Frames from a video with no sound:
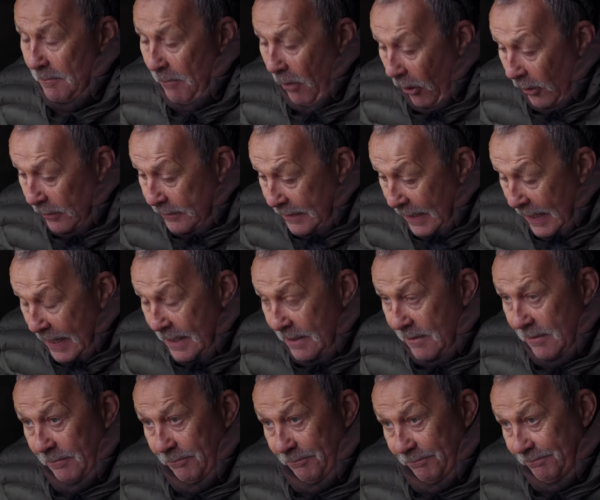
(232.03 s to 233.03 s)
but I
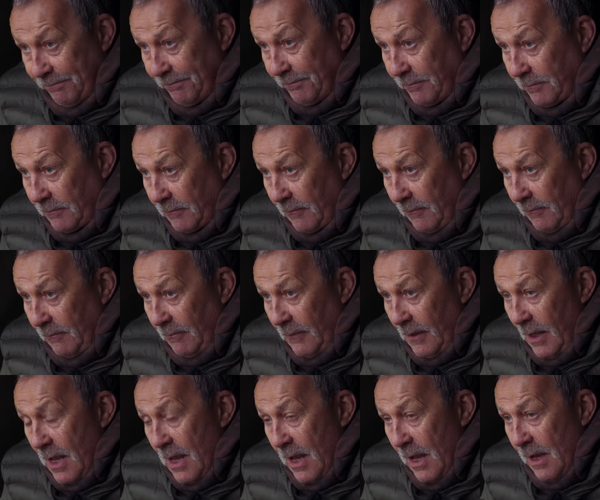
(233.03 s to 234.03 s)
did.
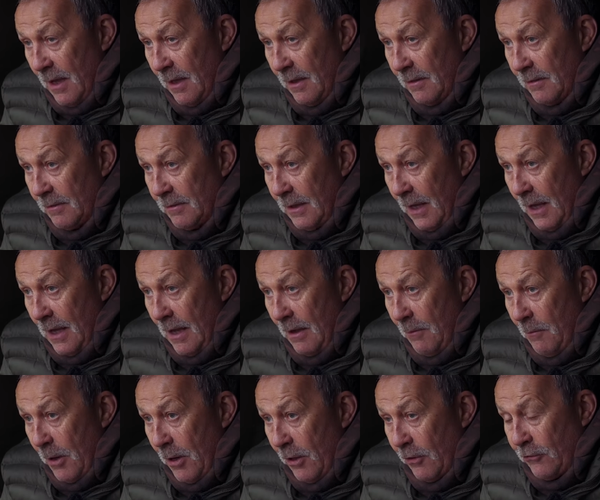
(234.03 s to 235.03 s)
And
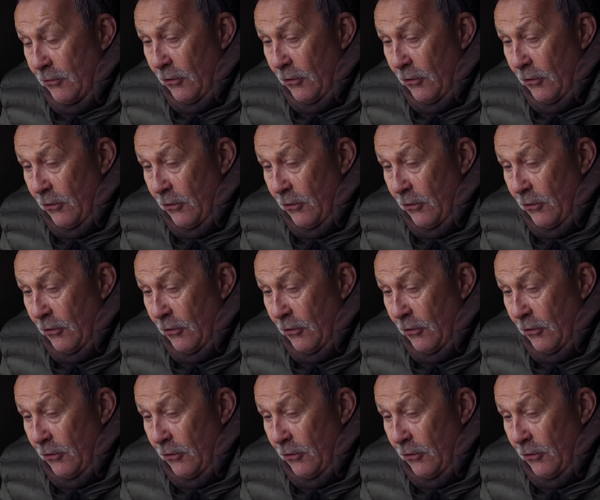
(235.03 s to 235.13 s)
uh, when I